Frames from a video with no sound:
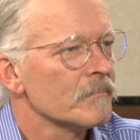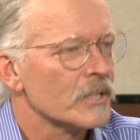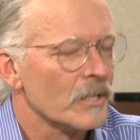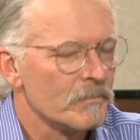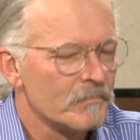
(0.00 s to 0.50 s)

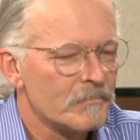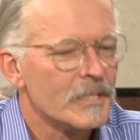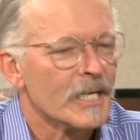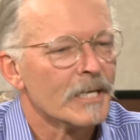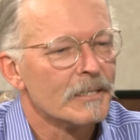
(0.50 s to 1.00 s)
So,
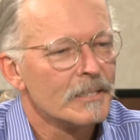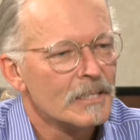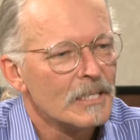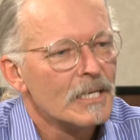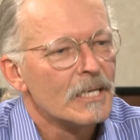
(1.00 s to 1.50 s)
yeah.
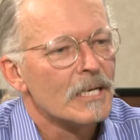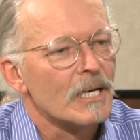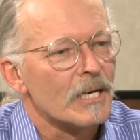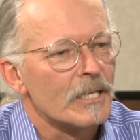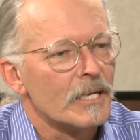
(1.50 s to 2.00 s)

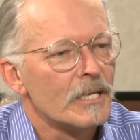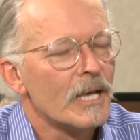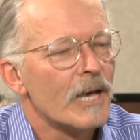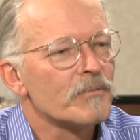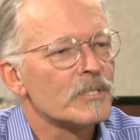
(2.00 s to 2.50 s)
They
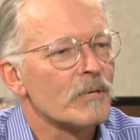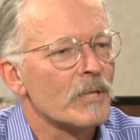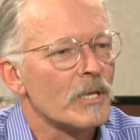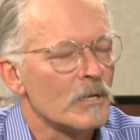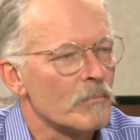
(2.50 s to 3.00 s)
did have
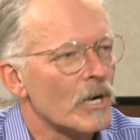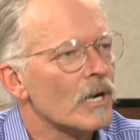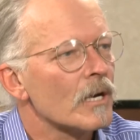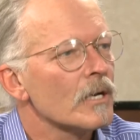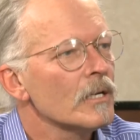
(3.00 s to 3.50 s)
some of the
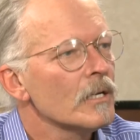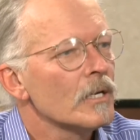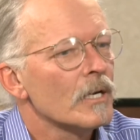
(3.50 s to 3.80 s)
Hmong